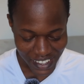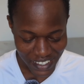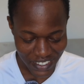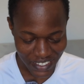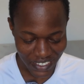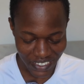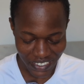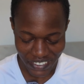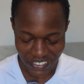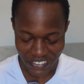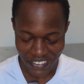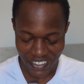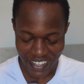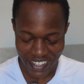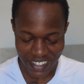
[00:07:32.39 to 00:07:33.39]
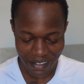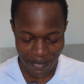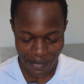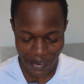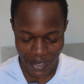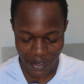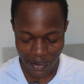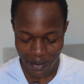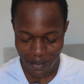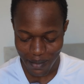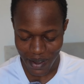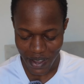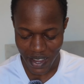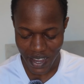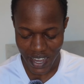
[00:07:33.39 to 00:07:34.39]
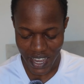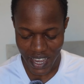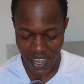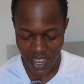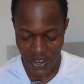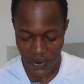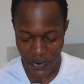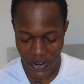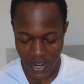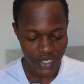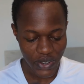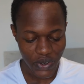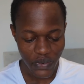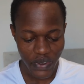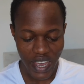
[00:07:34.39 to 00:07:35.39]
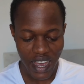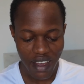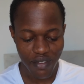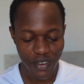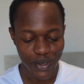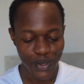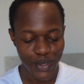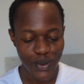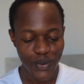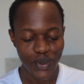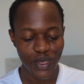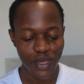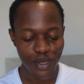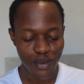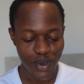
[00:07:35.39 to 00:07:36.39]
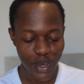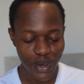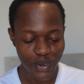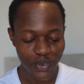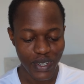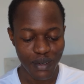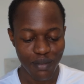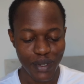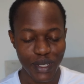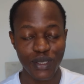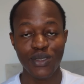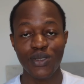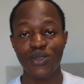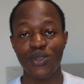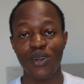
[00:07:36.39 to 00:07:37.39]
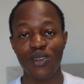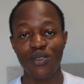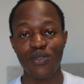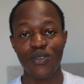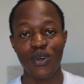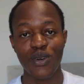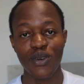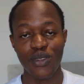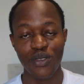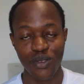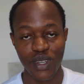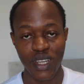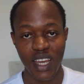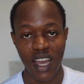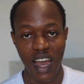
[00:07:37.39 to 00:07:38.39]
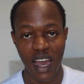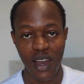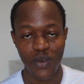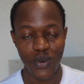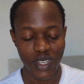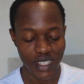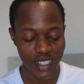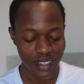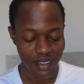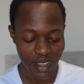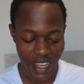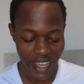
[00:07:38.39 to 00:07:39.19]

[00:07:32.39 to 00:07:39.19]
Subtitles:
200 ml per hour. So we have another one, 300 ml to run for 3 hours.